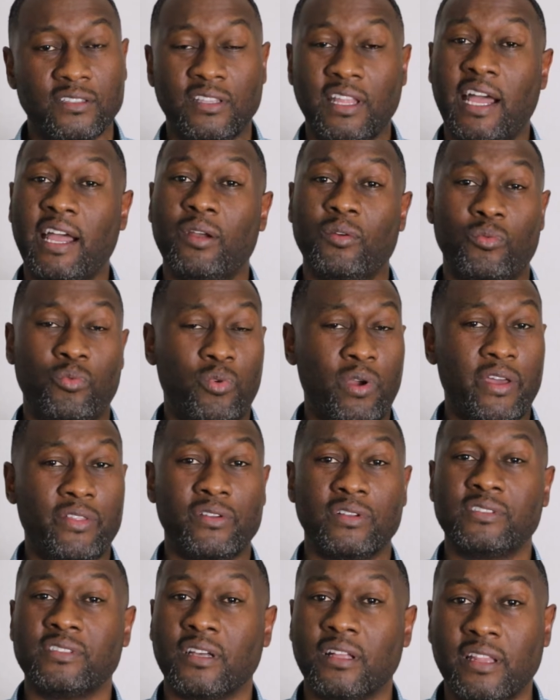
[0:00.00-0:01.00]
not
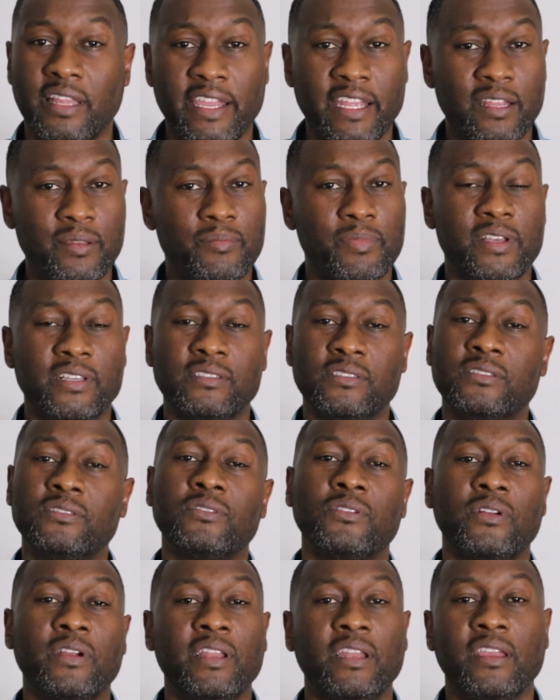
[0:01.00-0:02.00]
whether it's a cleaning business
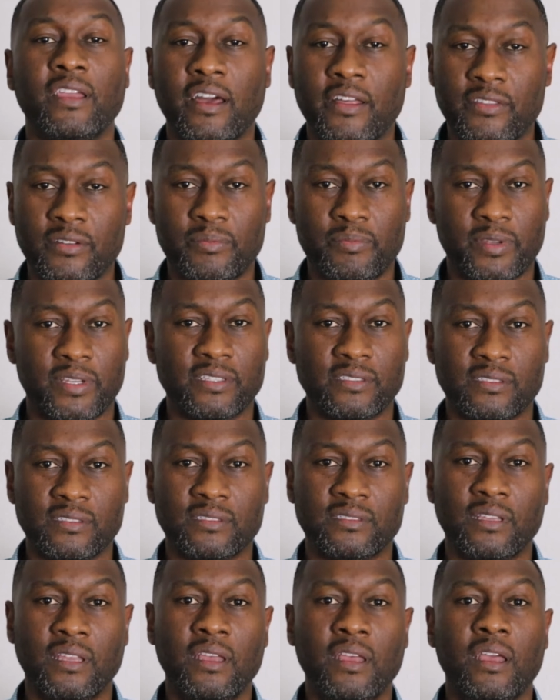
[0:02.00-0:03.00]
or any other
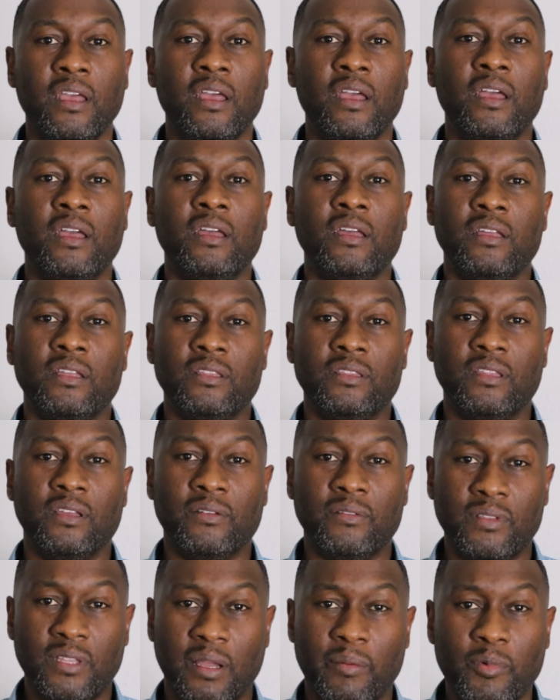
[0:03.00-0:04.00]
business,
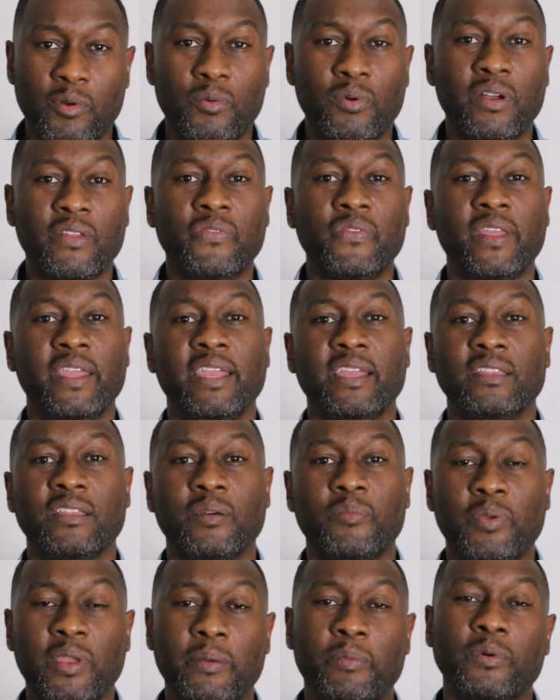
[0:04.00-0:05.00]
the number one thing
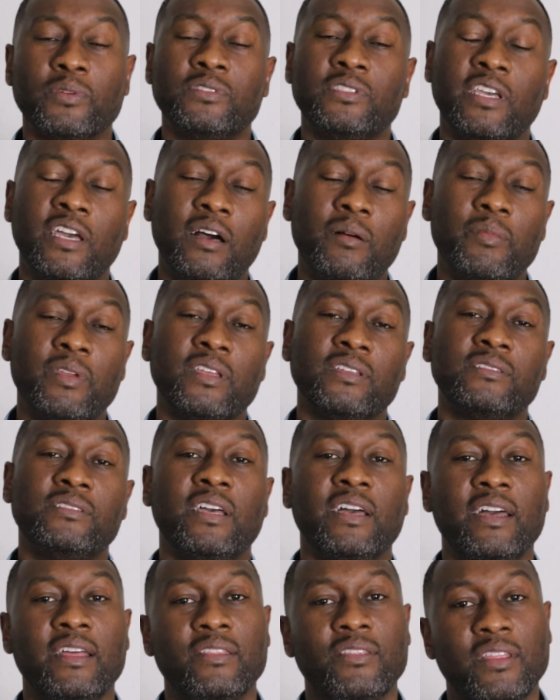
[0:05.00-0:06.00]
that people tell me is
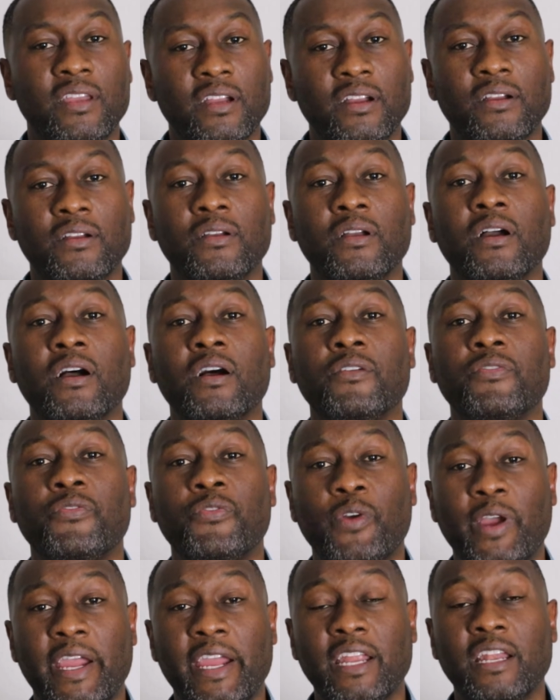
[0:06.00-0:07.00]
that they're
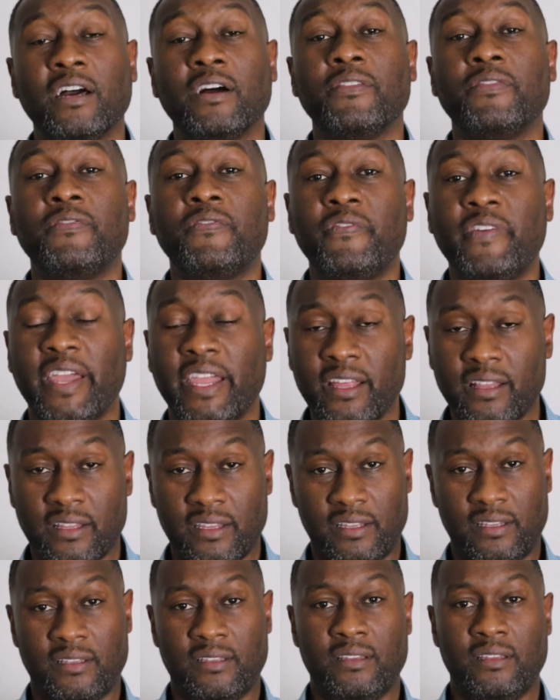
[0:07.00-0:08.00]
afraid of
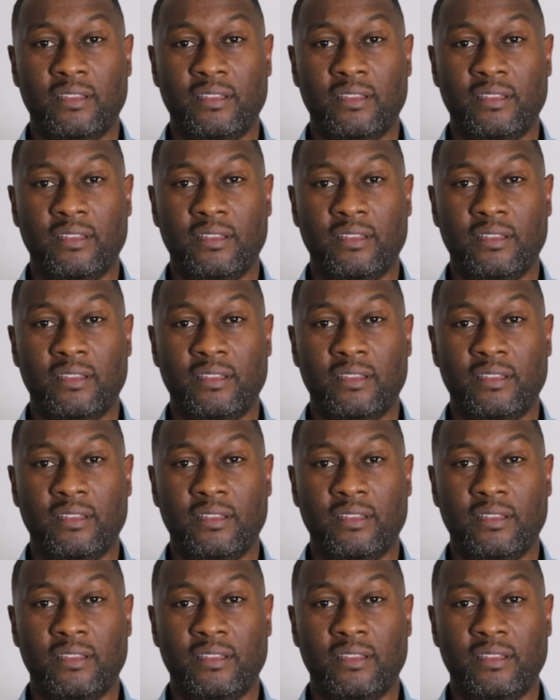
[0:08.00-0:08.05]
failing.